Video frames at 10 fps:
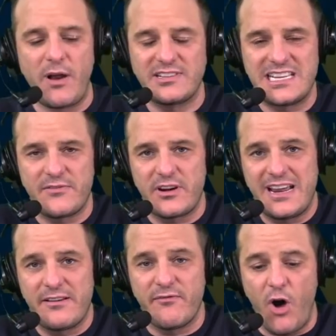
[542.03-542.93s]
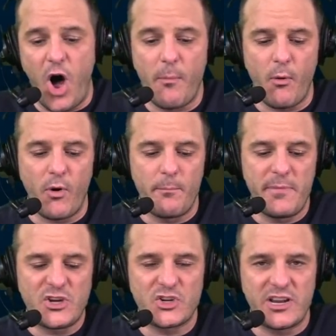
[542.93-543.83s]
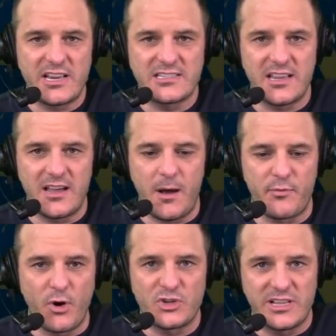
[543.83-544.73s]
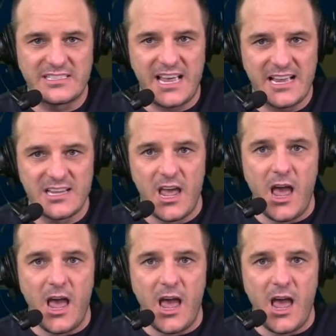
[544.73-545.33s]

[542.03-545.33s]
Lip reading: receiver in fall. But what Michigan is approaching this as,